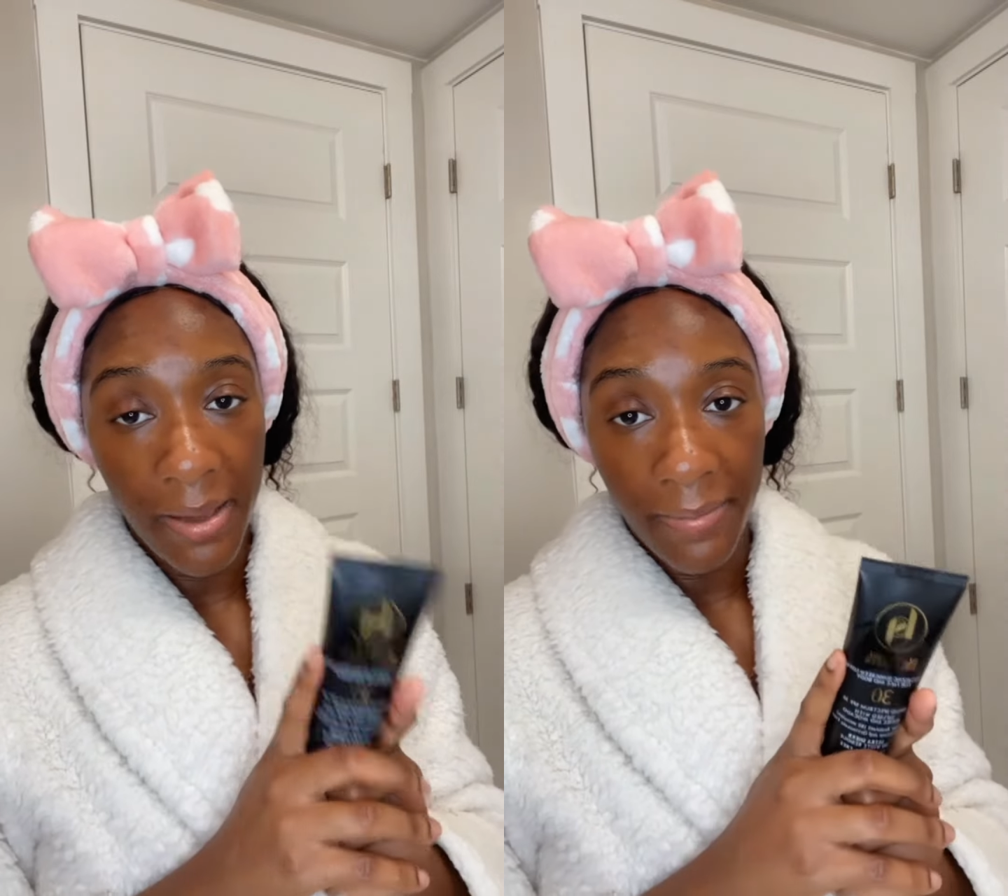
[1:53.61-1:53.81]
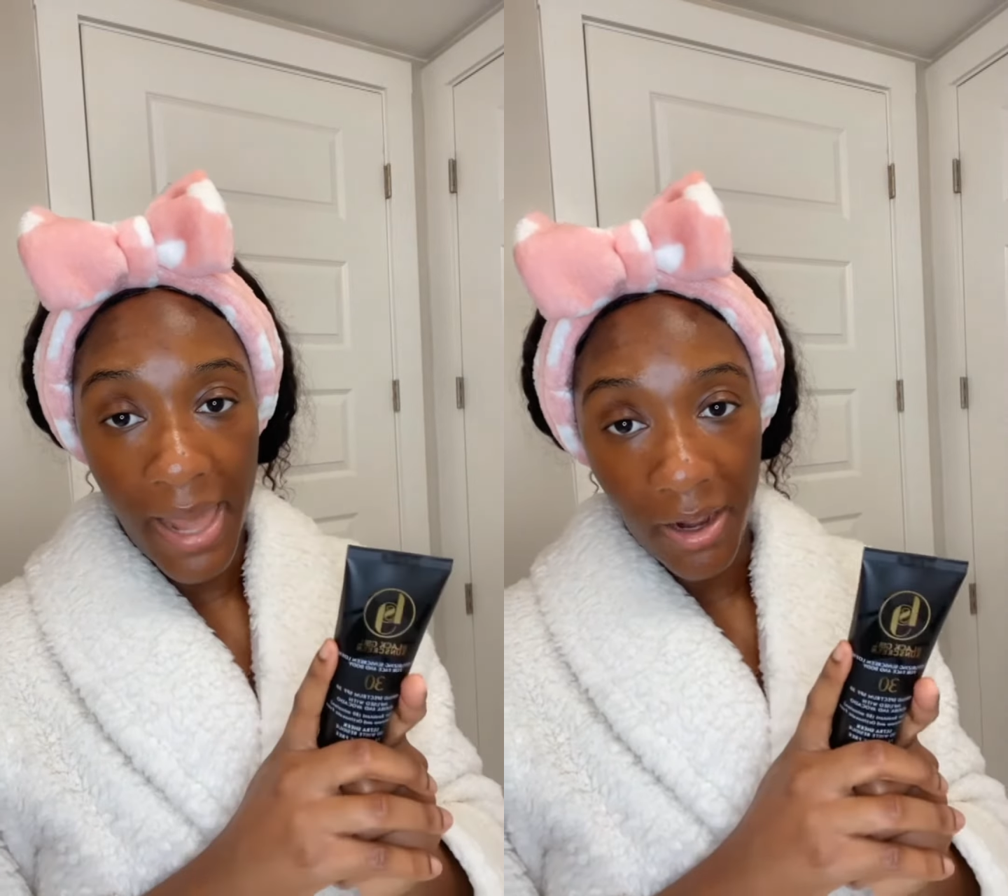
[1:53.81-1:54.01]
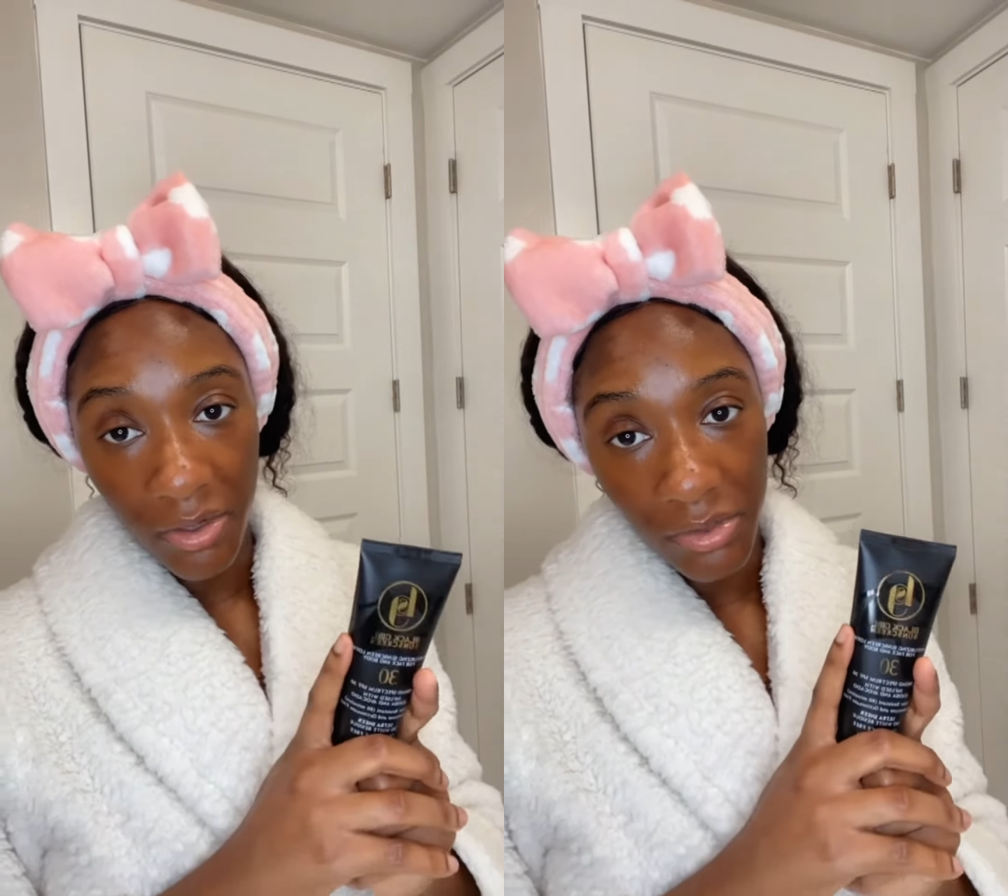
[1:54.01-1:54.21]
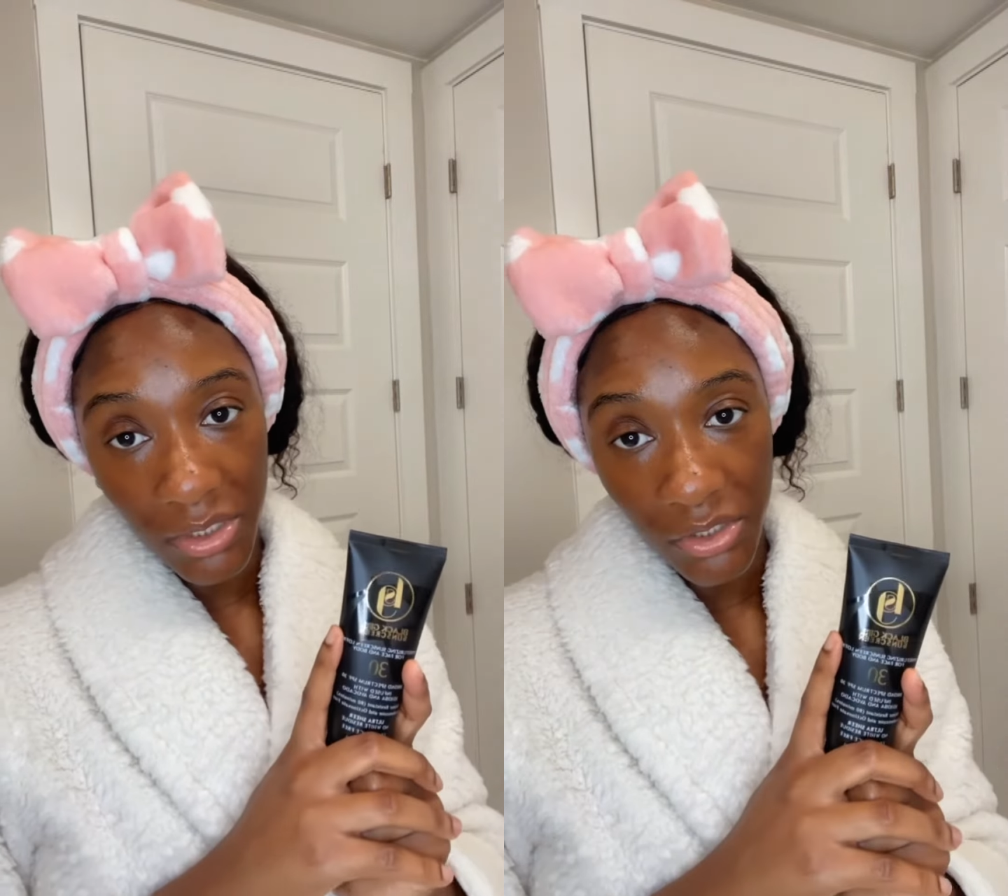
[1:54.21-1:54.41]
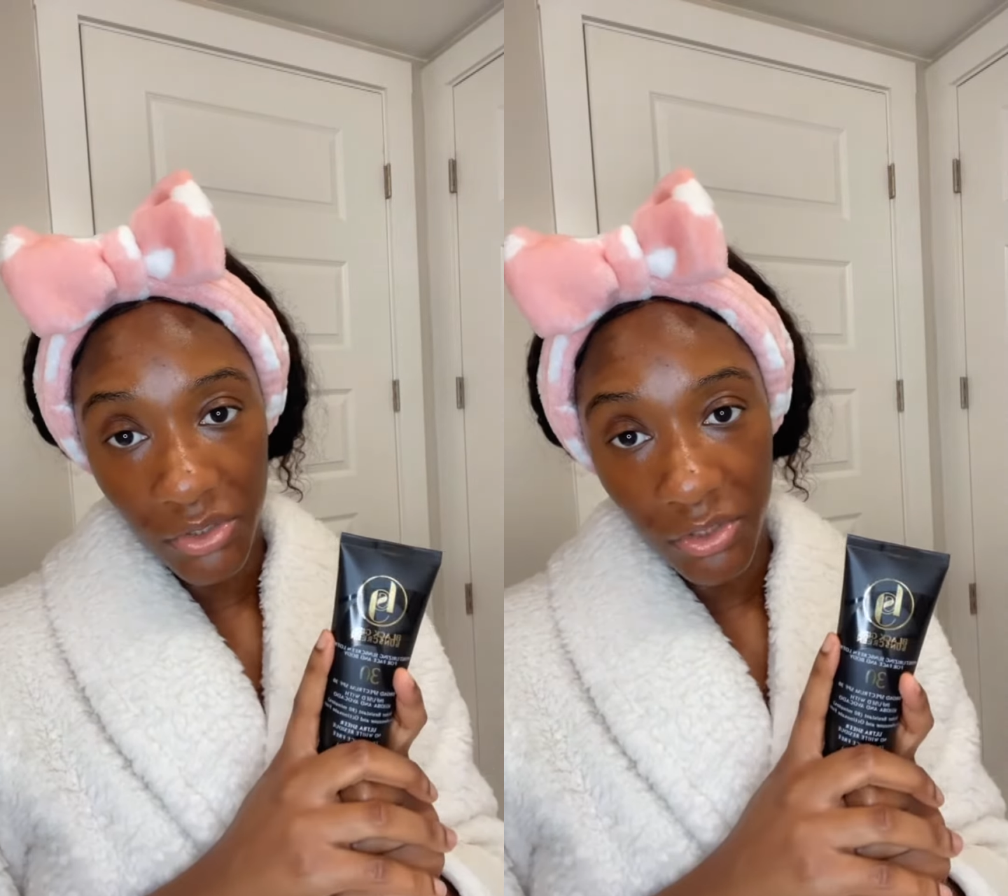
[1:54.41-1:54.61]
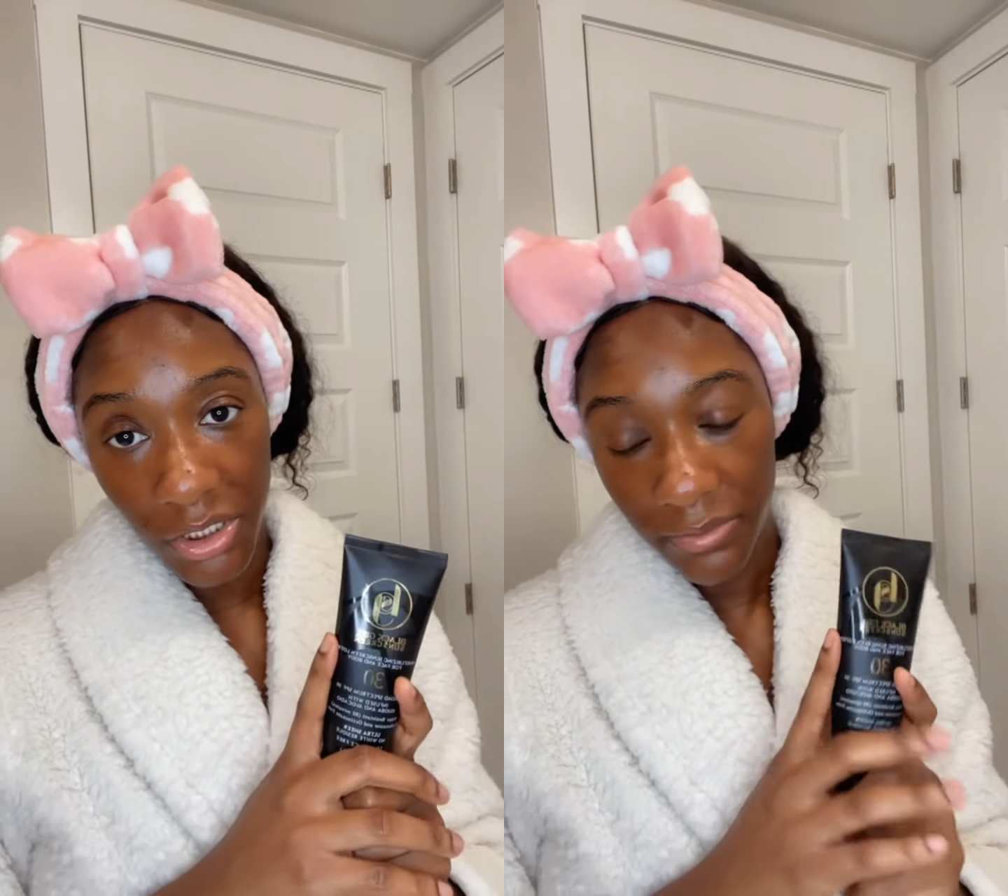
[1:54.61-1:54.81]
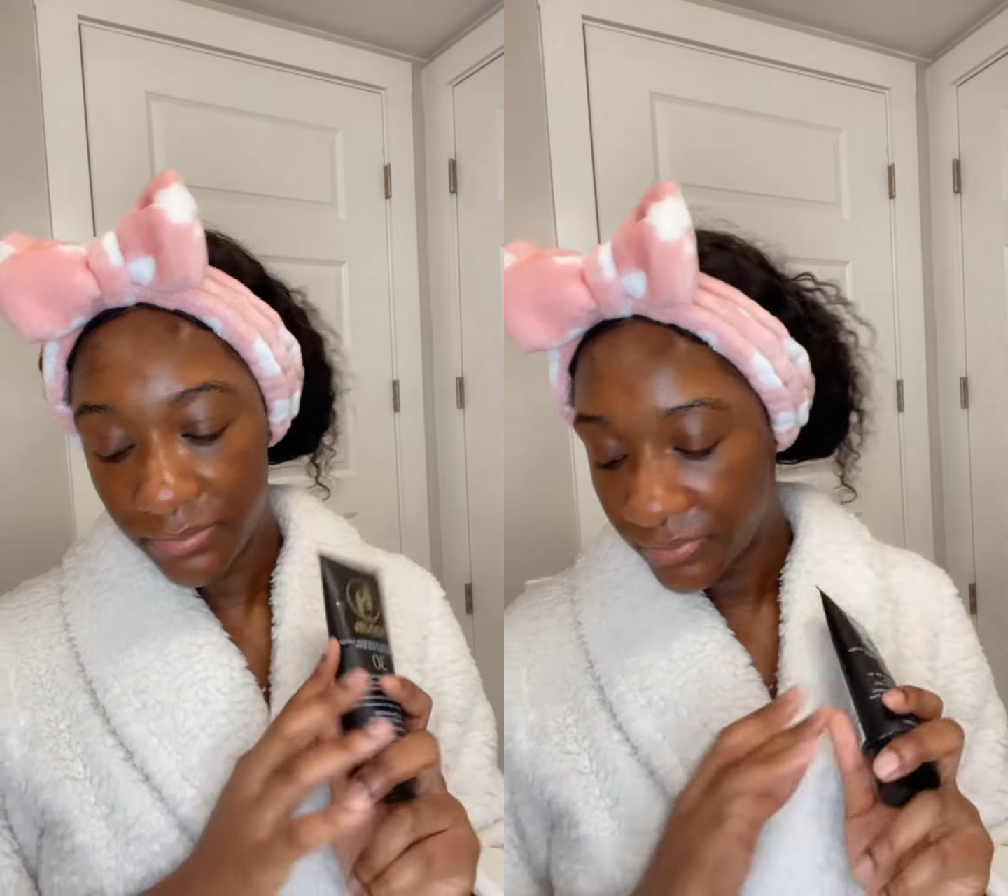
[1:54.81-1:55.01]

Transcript: Black Girl sunscreen.